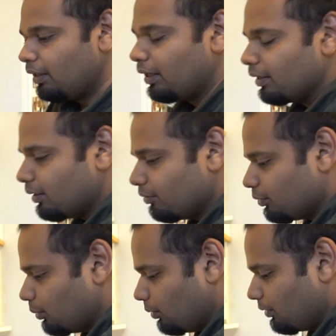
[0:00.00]
And of
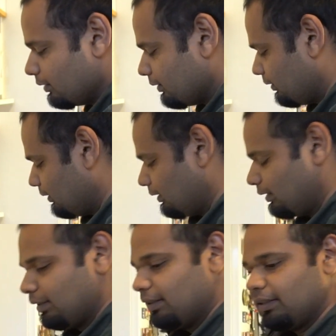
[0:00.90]
course,
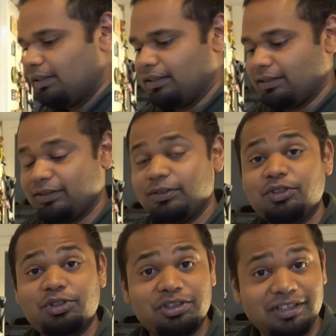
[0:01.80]
to
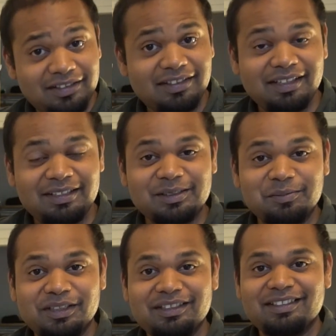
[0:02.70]
chill things a
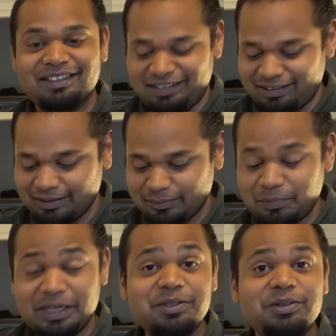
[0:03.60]
bit, it is
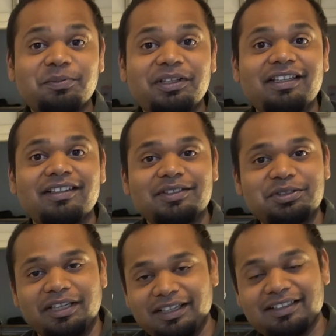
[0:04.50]
meant to be a
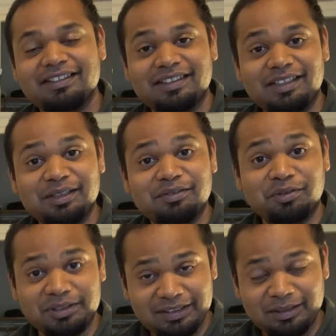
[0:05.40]
drink
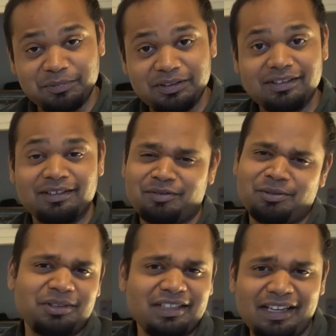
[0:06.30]
for summer and of
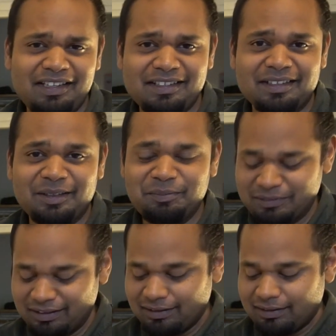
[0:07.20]
course any time.
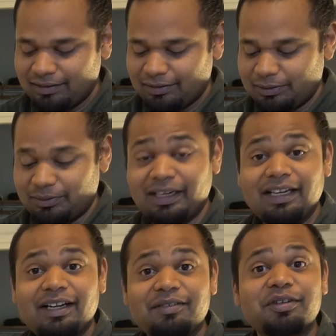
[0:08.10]
So I
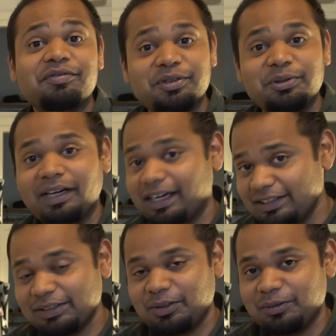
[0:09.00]
have a few
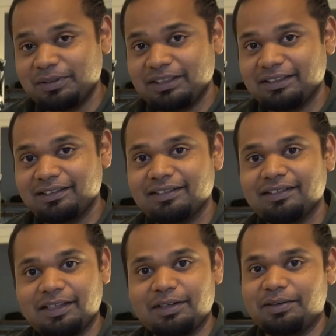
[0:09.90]
ice cubes here
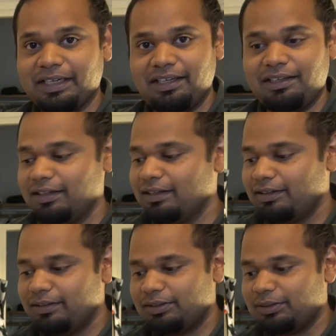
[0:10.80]
that are ready.
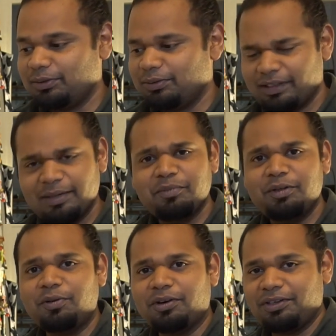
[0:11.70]
So let me
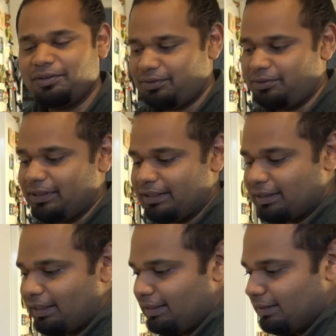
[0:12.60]
walk you through this
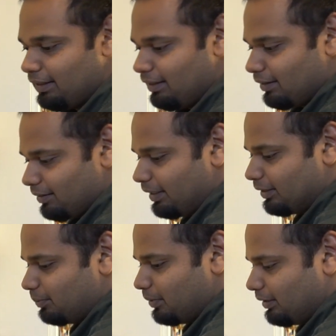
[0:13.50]
easy
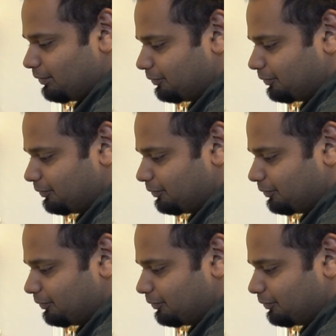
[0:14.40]
recipe.